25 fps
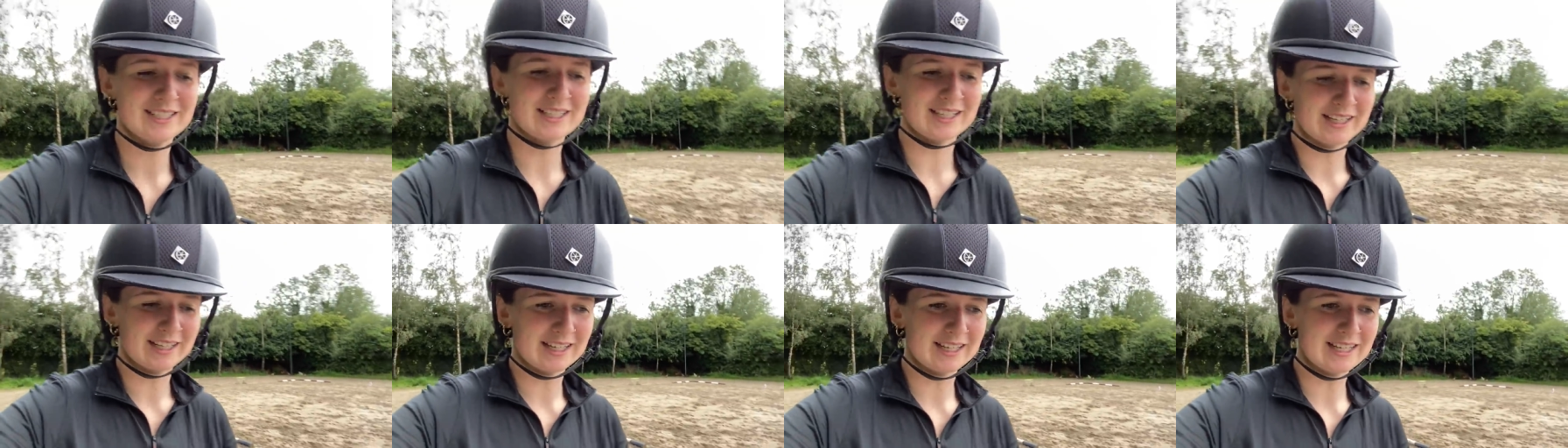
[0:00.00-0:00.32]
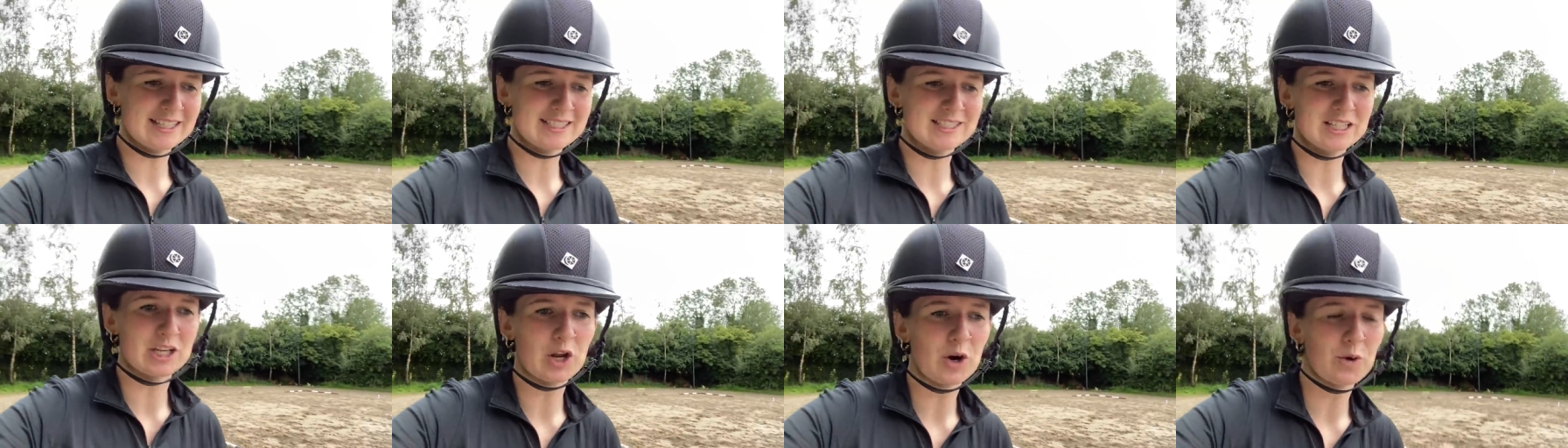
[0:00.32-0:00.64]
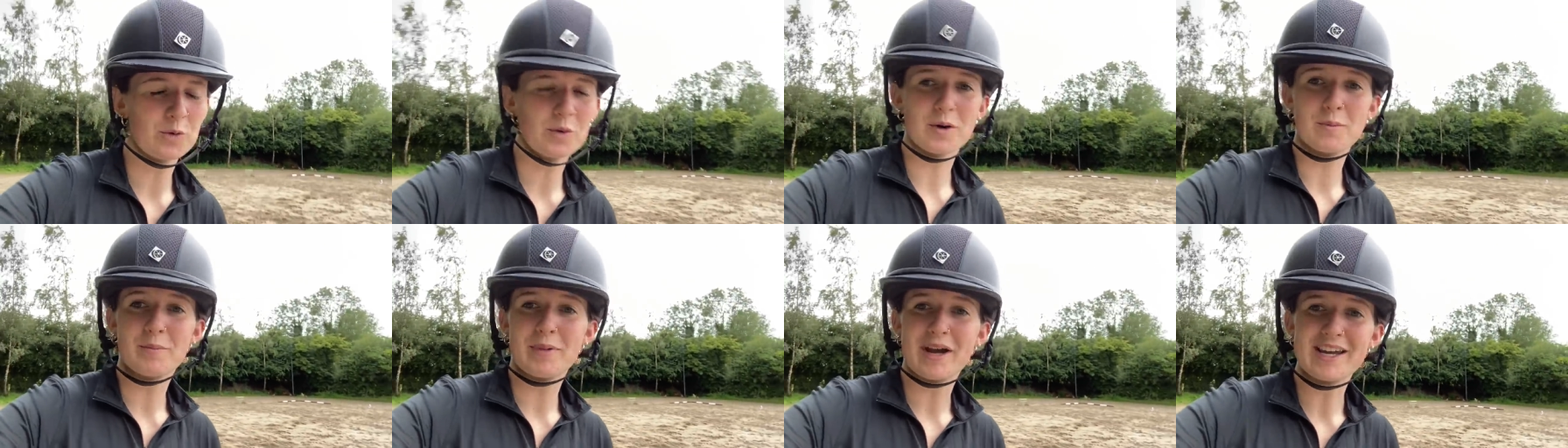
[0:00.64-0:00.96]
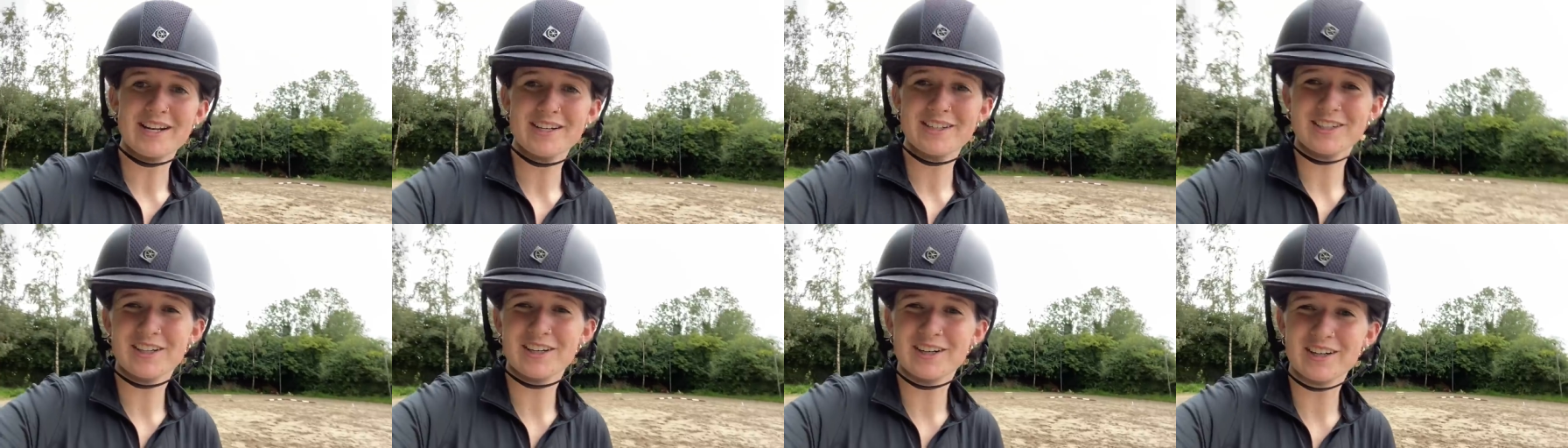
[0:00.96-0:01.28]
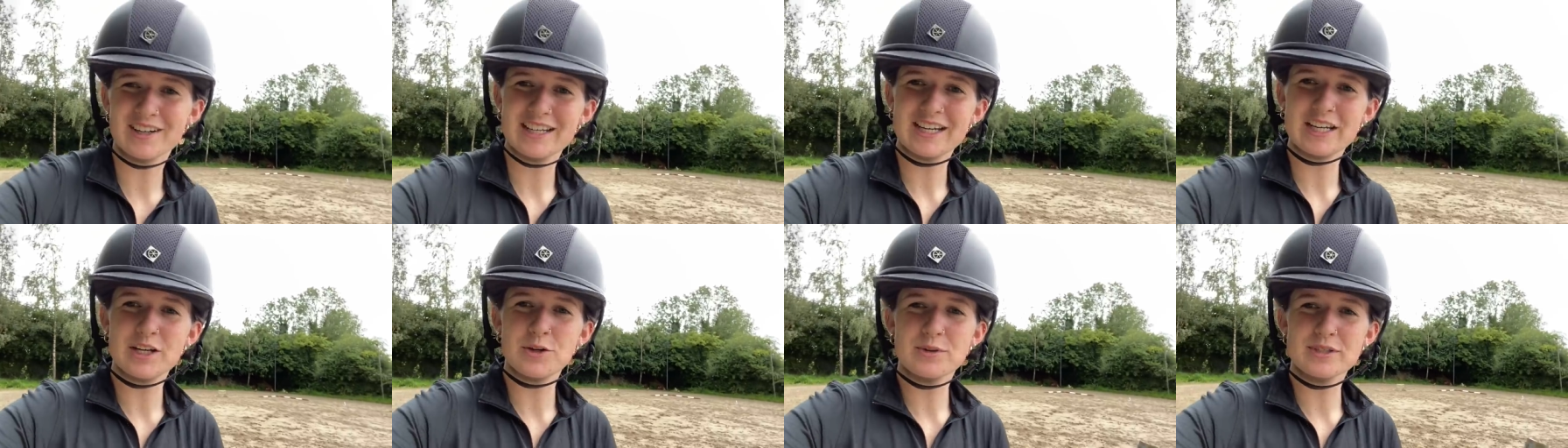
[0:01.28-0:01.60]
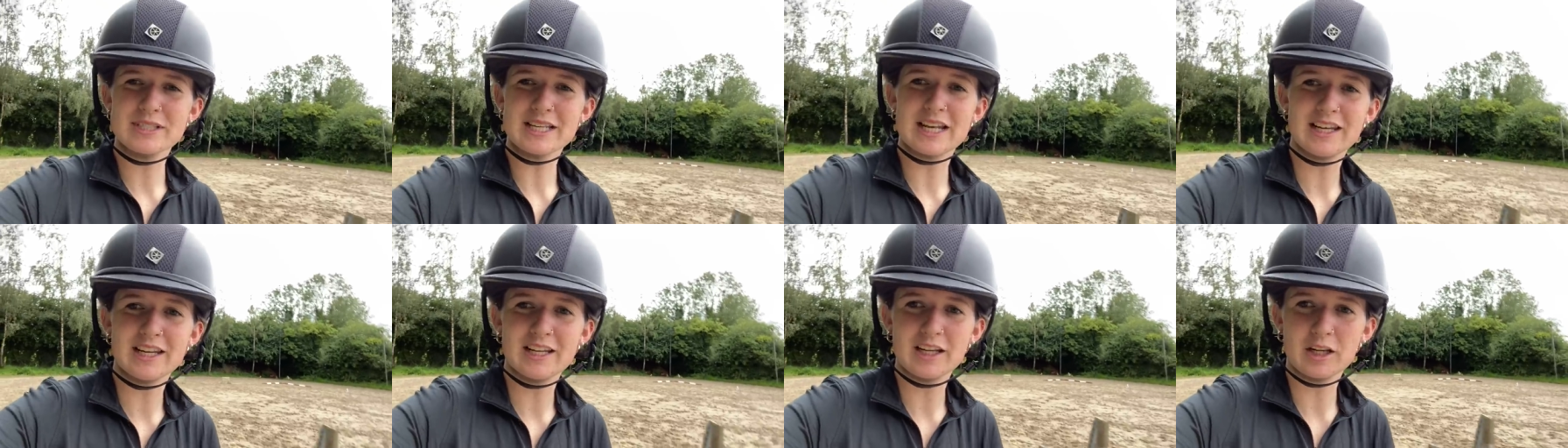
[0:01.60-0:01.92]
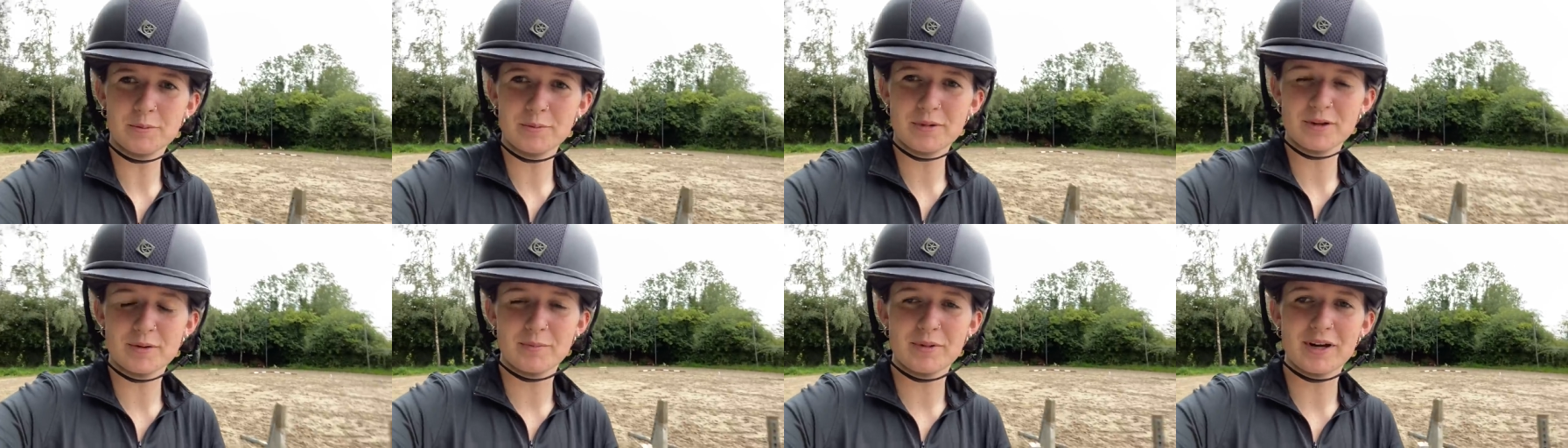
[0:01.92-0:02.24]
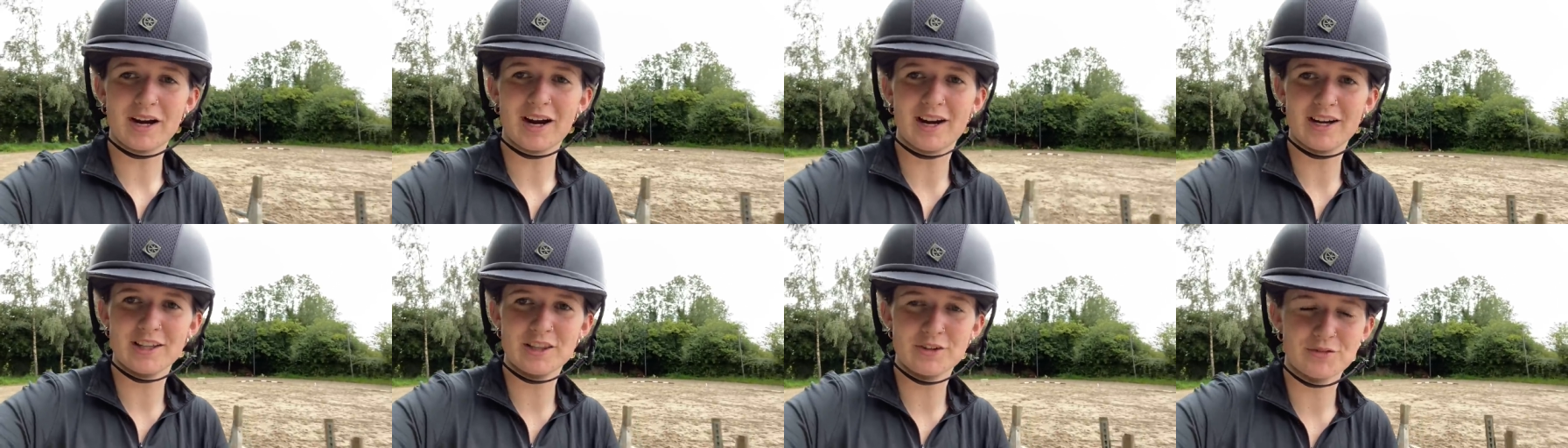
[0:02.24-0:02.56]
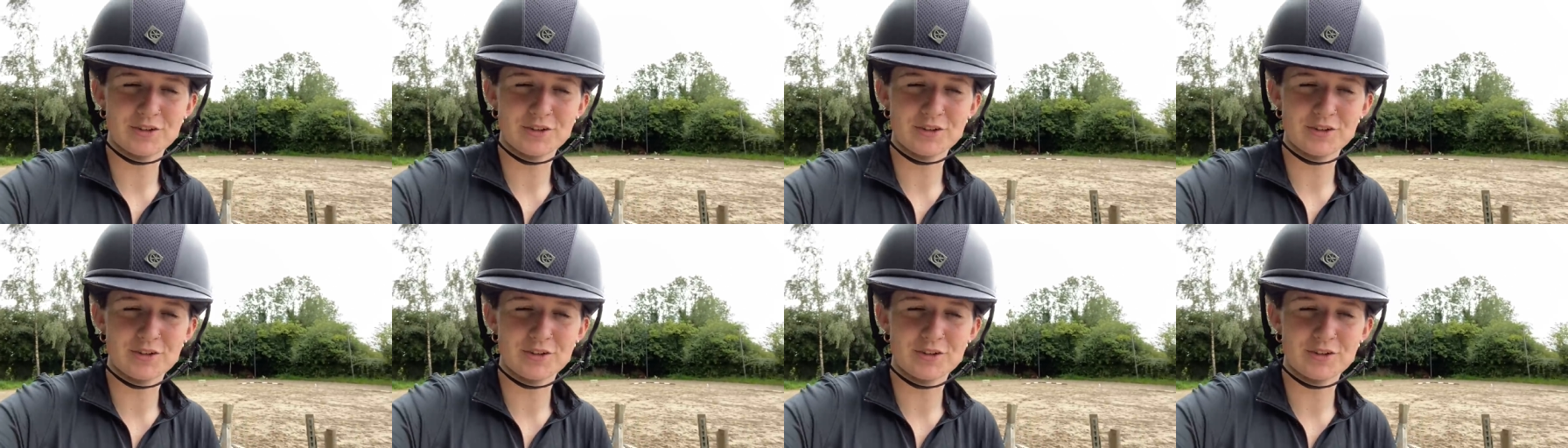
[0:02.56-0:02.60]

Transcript: Like, is lower better? He was a little bit behind the